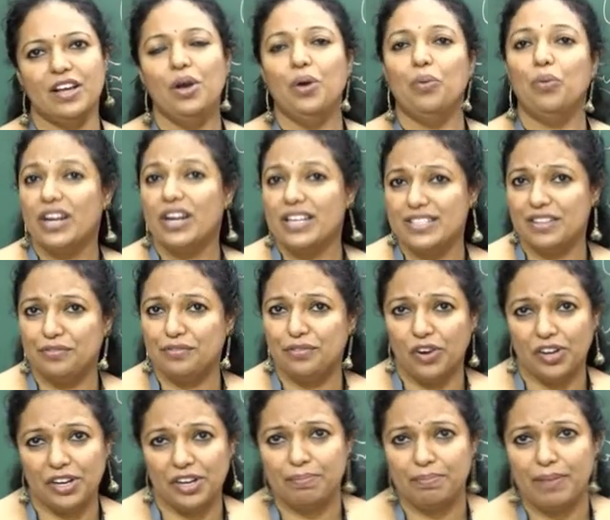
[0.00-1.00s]
What is a
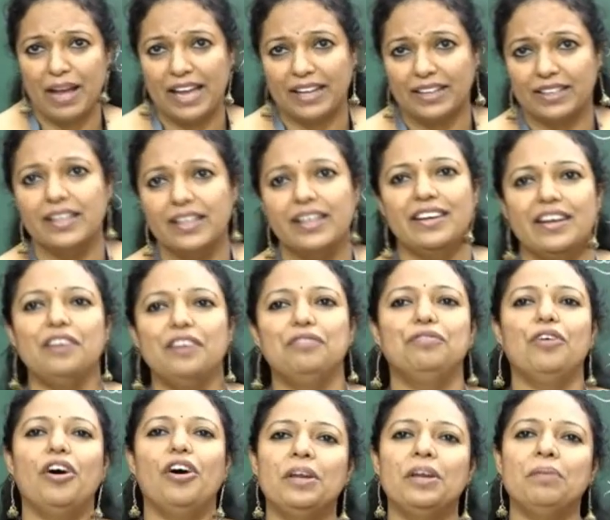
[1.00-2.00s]
foreign bank? A
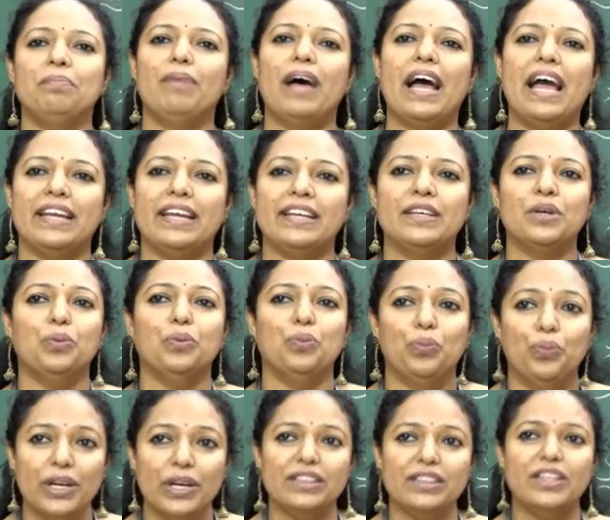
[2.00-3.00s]
foreign bank
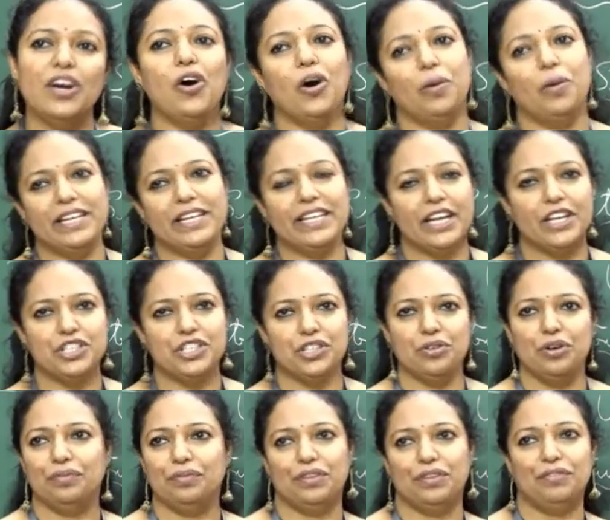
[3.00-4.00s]
with the obligation
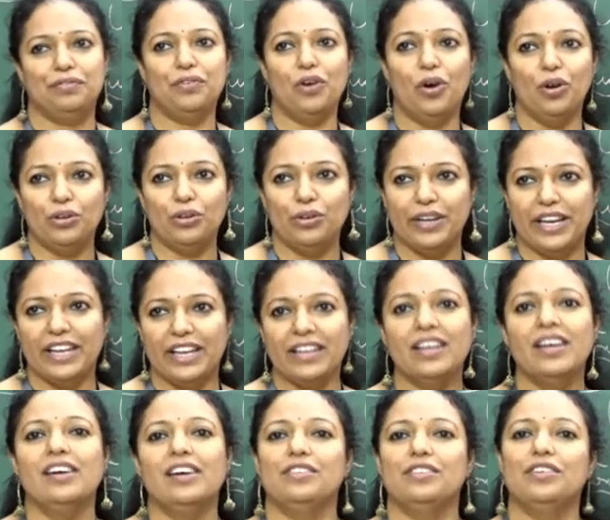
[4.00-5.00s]
of the following
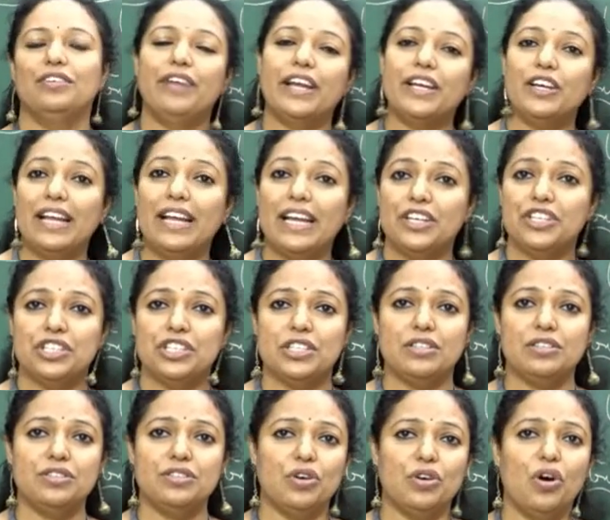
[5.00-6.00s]
the
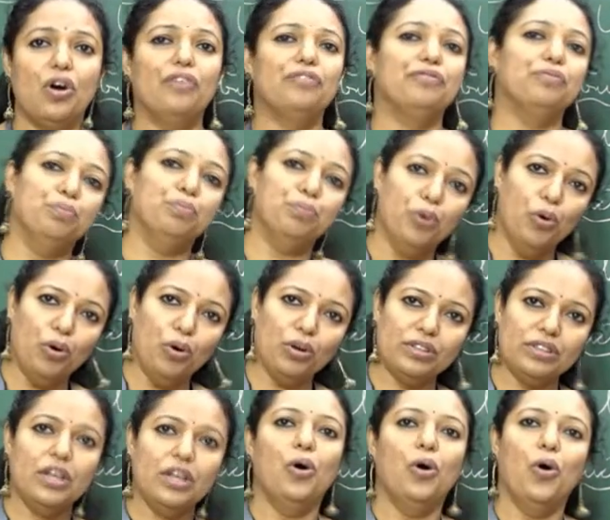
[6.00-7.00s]
regulations of both
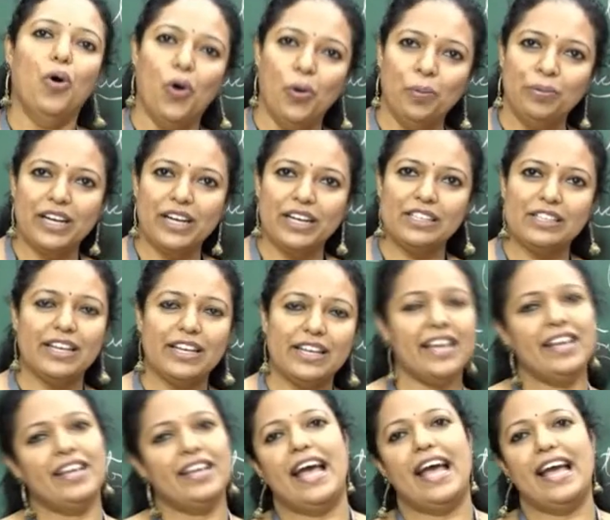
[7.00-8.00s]
home country
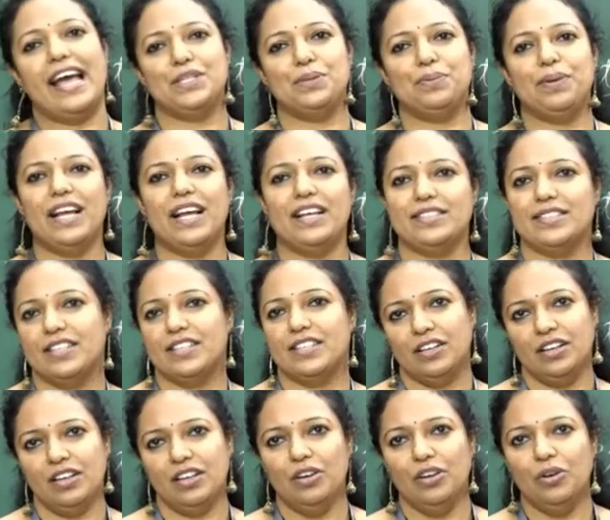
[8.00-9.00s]
as well as
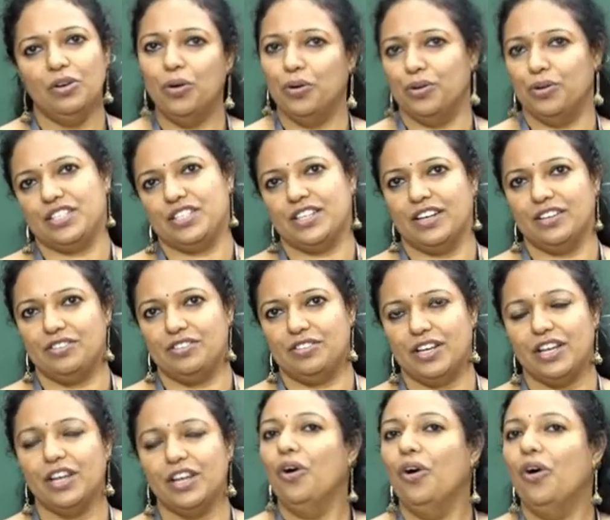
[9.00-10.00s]
the host
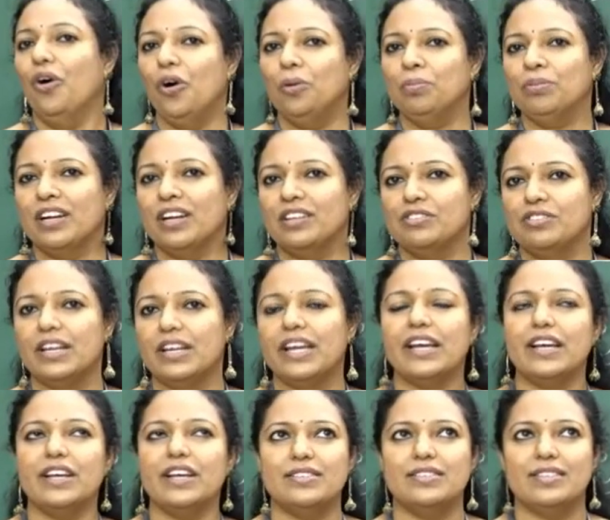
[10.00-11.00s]
country. Home country
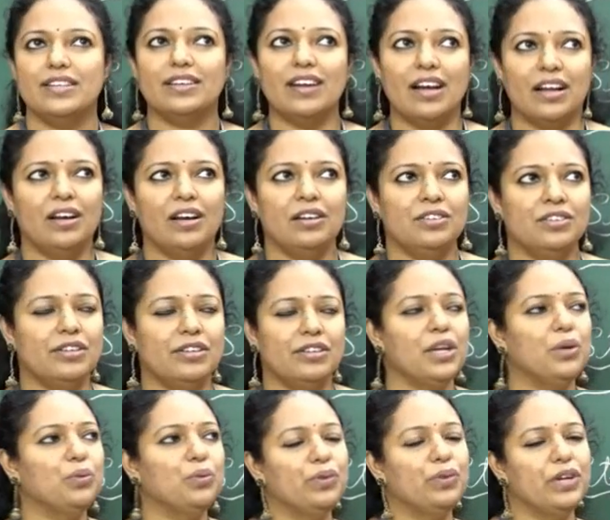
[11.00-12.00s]
is the
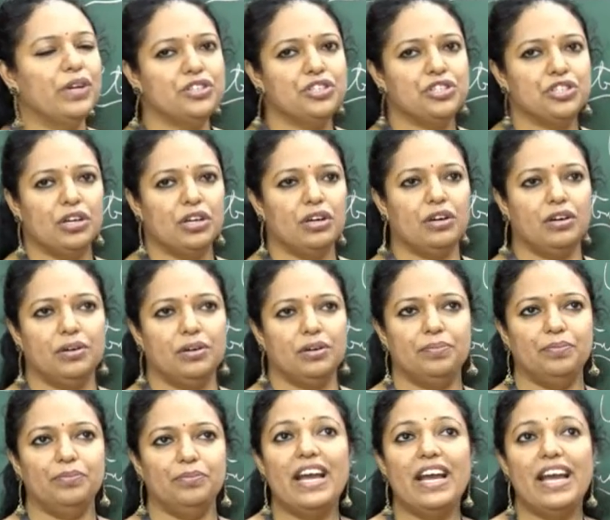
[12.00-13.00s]
country which
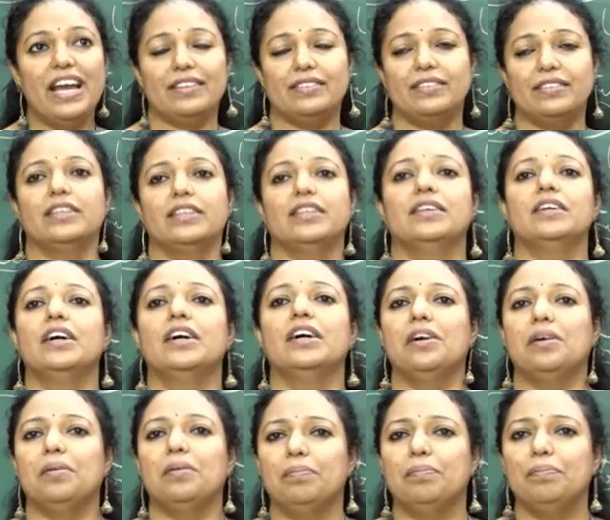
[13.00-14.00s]
where the
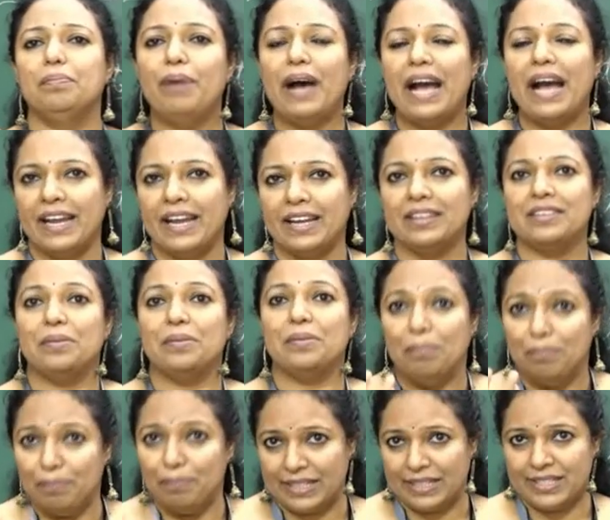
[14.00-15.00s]
bank
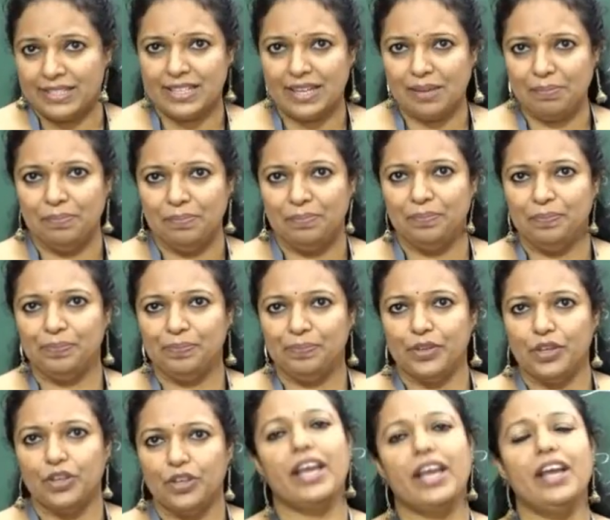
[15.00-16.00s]
butts up.
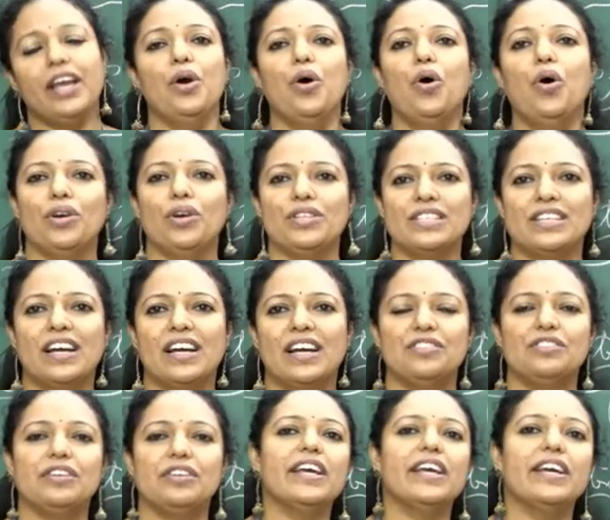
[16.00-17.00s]
Okay, host
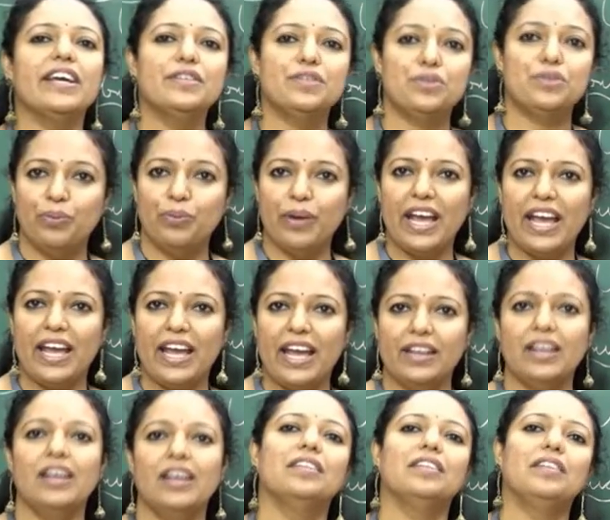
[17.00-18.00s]
country is where
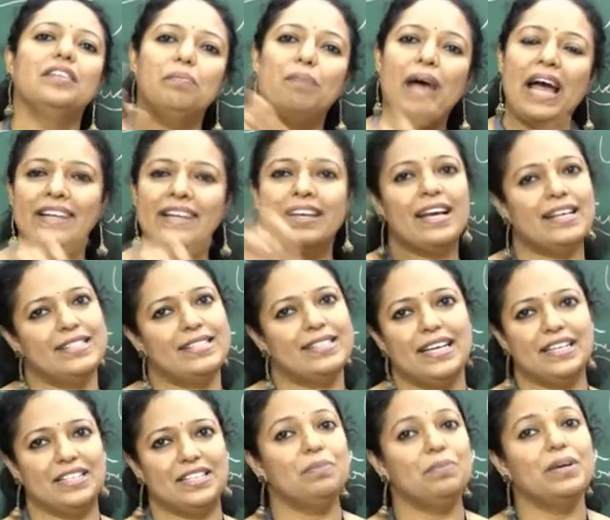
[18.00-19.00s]
the bank has
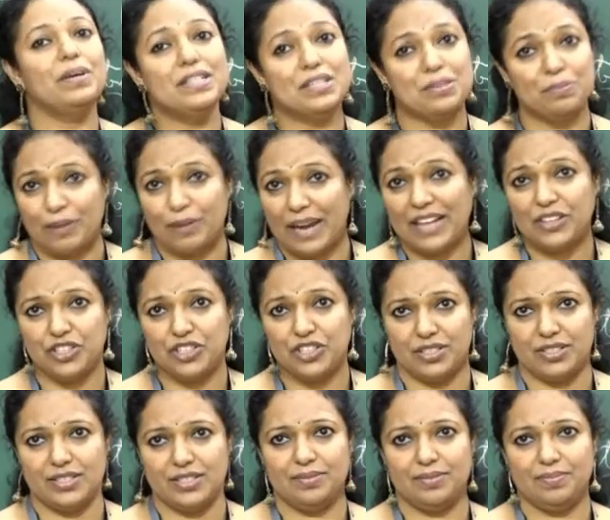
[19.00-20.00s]
set up its
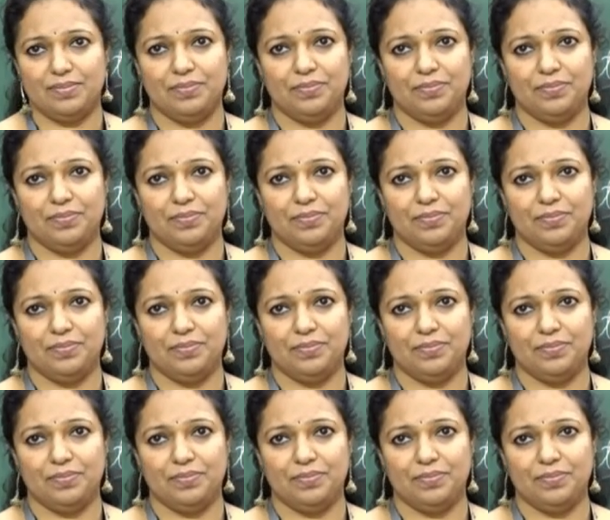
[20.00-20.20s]
branches.